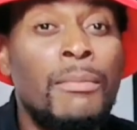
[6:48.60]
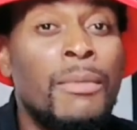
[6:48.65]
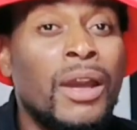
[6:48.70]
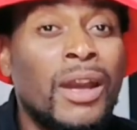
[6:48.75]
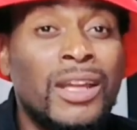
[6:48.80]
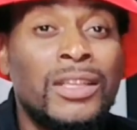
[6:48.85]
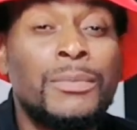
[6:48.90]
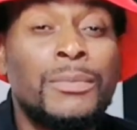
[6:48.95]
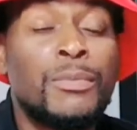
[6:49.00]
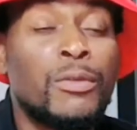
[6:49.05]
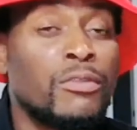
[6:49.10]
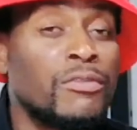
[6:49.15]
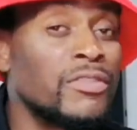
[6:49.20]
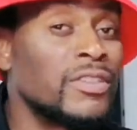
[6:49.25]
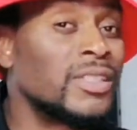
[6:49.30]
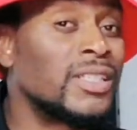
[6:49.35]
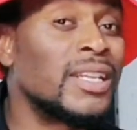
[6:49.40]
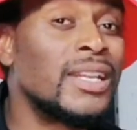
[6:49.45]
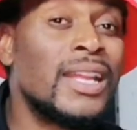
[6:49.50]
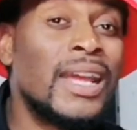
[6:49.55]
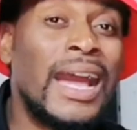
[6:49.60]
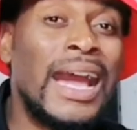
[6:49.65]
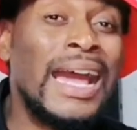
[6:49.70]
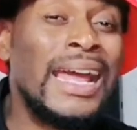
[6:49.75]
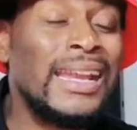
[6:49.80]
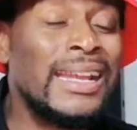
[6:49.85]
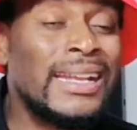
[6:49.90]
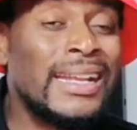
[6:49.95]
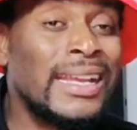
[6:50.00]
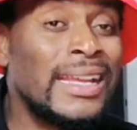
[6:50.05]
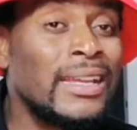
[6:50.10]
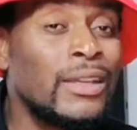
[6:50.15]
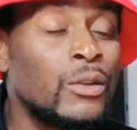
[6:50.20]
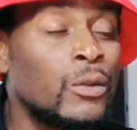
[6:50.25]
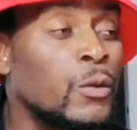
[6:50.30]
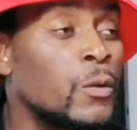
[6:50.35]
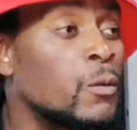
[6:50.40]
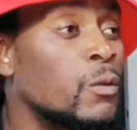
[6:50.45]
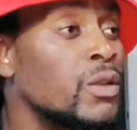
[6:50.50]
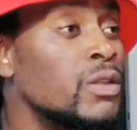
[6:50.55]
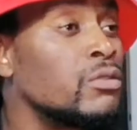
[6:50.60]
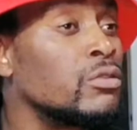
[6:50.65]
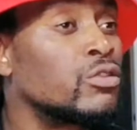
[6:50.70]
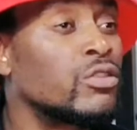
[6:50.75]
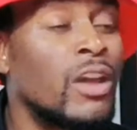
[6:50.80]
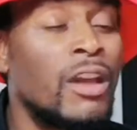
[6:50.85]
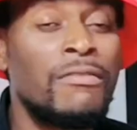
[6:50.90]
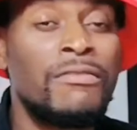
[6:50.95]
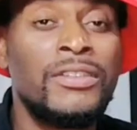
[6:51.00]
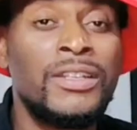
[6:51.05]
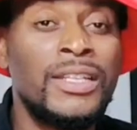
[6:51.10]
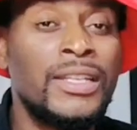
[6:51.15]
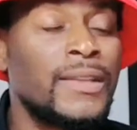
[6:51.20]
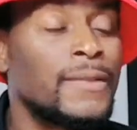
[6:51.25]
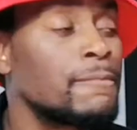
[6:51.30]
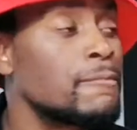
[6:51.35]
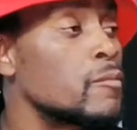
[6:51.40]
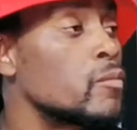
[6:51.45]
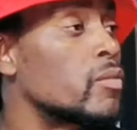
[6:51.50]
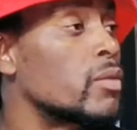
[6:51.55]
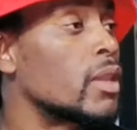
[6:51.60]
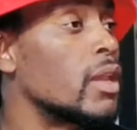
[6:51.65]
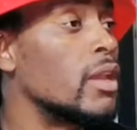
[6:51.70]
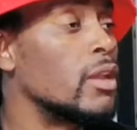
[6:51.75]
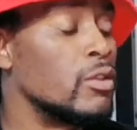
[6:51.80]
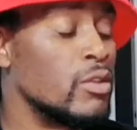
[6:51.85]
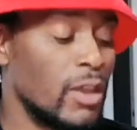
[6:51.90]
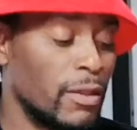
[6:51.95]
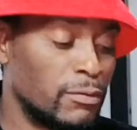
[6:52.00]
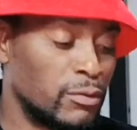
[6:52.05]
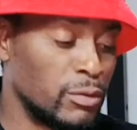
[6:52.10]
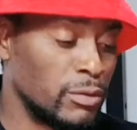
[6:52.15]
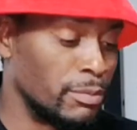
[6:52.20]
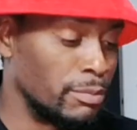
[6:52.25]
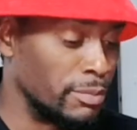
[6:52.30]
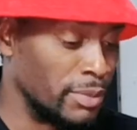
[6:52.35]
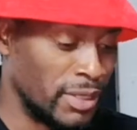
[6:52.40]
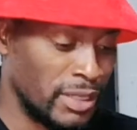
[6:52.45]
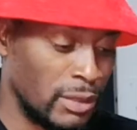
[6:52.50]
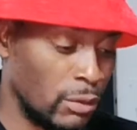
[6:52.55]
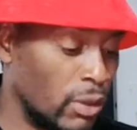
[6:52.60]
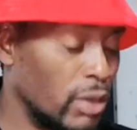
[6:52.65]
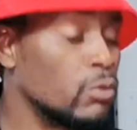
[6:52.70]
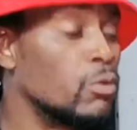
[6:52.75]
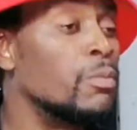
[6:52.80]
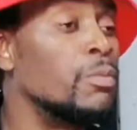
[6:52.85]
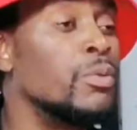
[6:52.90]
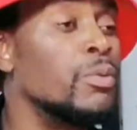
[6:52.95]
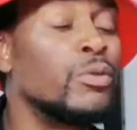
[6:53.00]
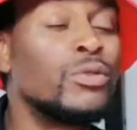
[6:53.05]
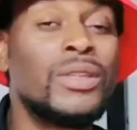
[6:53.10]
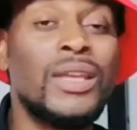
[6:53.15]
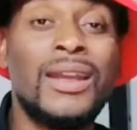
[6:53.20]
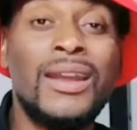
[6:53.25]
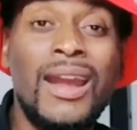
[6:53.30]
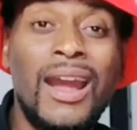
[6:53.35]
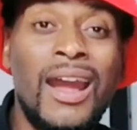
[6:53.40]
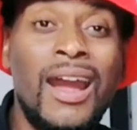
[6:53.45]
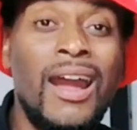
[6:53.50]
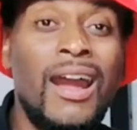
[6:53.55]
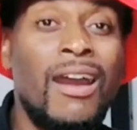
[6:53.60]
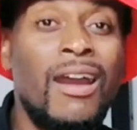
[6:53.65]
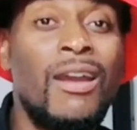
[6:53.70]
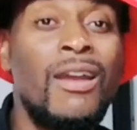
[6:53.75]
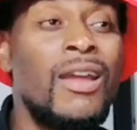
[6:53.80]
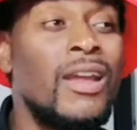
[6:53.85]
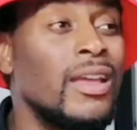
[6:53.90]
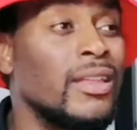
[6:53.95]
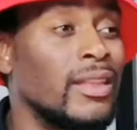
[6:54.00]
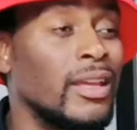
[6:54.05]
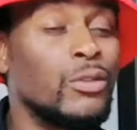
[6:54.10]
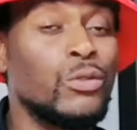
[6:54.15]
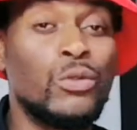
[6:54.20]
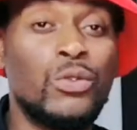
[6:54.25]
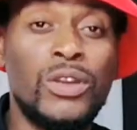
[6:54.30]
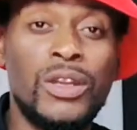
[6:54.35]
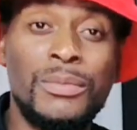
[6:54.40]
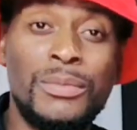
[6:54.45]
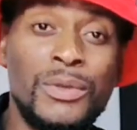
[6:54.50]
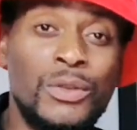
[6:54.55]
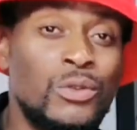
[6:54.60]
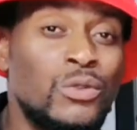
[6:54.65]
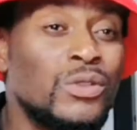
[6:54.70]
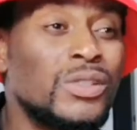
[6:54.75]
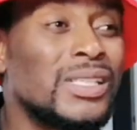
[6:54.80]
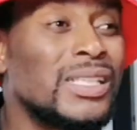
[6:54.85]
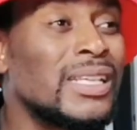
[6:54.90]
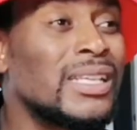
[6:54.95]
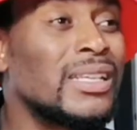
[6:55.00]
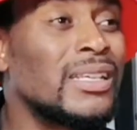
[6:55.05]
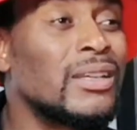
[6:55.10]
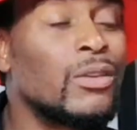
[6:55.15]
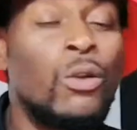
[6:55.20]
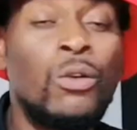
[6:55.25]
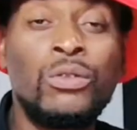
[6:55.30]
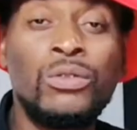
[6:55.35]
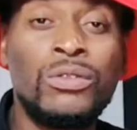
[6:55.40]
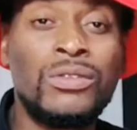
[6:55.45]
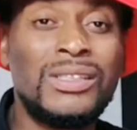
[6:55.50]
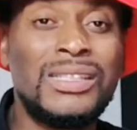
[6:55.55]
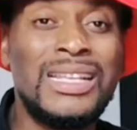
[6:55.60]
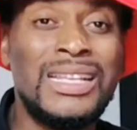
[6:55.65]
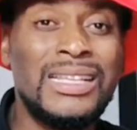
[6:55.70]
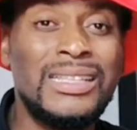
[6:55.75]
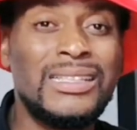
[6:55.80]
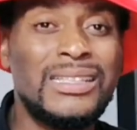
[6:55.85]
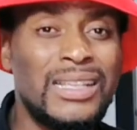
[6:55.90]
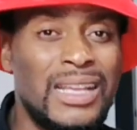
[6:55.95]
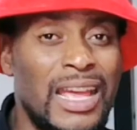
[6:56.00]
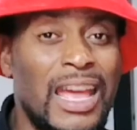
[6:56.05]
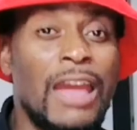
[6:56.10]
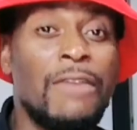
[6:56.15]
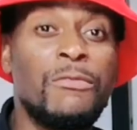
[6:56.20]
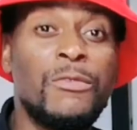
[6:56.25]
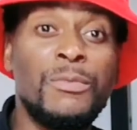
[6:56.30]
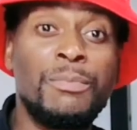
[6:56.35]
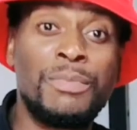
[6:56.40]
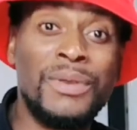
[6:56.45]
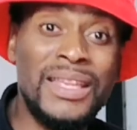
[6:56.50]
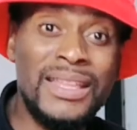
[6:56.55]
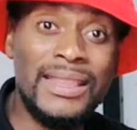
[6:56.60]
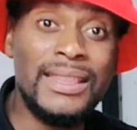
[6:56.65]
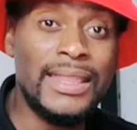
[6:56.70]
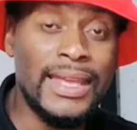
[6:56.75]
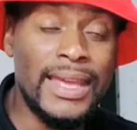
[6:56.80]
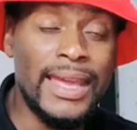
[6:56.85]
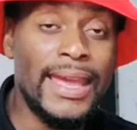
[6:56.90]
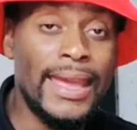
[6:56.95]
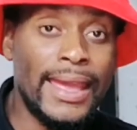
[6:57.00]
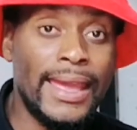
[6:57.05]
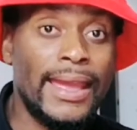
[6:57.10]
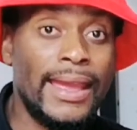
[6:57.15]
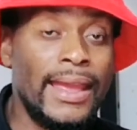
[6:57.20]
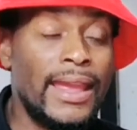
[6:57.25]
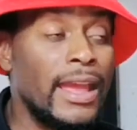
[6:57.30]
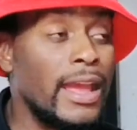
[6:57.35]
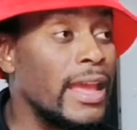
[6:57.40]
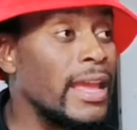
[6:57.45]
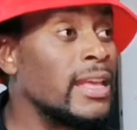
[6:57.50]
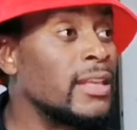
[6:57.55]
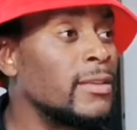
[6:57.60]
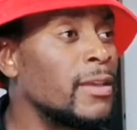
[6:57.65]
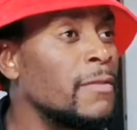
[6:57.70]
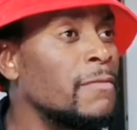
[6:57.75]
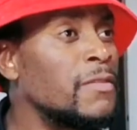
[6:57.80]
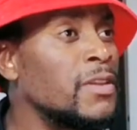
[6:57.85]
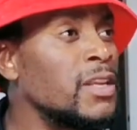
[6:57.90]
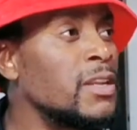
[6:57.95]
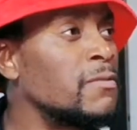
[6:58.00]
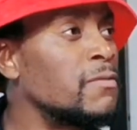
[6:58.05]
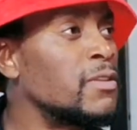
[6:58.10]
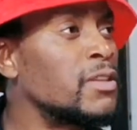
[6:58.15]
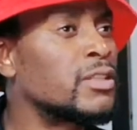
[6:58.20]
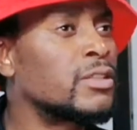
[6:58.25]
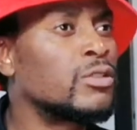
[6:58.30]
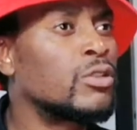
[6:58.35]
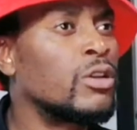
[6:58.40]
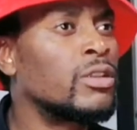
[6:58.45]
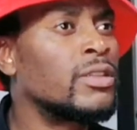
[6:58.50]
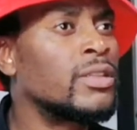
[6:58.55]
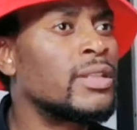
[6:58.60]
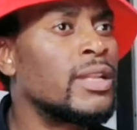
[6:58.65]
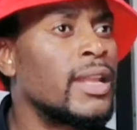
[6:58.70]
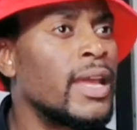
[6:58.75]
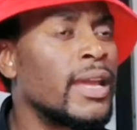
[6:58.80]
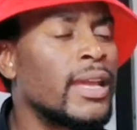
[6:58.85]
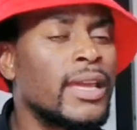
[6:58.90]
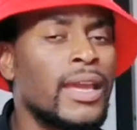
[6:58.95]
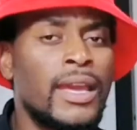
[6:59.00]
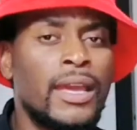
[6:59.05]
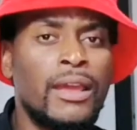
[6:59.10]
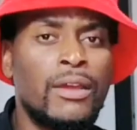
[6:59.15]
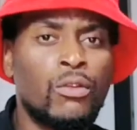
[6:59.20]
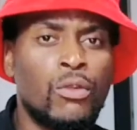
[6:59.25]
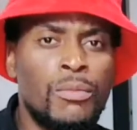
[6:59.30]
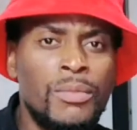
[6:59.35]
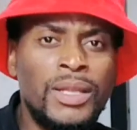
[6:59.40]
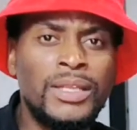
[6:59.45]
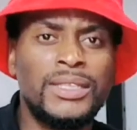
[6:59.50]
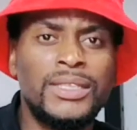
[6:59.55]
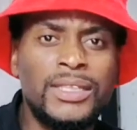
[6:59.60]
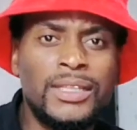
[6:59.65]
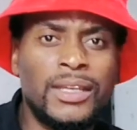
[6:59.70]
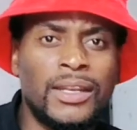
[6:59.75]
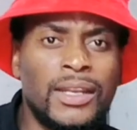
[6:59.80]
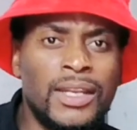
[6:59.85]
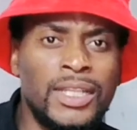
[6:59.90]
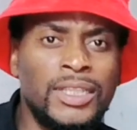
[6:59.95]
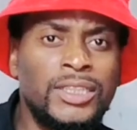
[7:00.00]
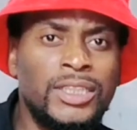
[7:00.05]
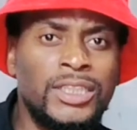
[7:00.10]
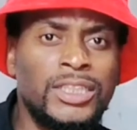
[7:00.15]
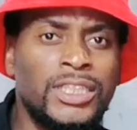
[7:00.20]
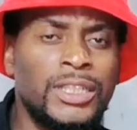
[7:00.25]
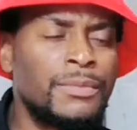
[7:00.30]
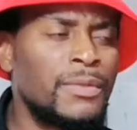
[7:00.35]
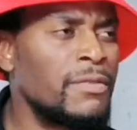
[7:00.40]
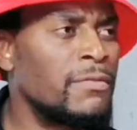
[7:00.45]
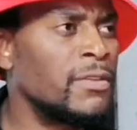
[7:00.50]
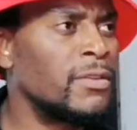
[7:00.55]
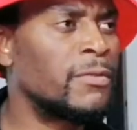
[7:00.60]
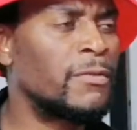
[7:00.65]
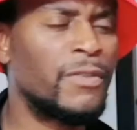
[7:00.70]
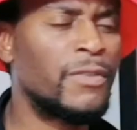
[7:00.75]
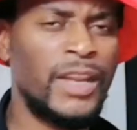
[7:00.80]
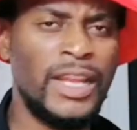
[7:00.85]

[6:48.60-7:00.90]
ma ka province le handle, you know, when you're traveling. You have to be the one who booked the car that you're going to be using, all those things. Have you been there? Even if it's not like a romantic relationship, even